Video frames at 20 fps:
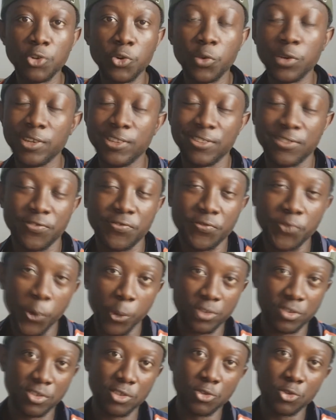No one is
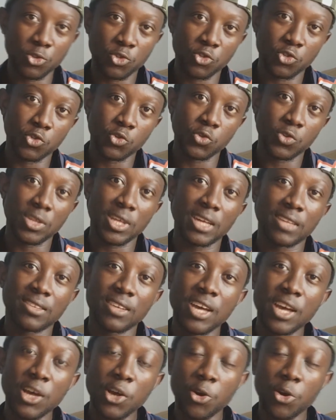forcing you to do that.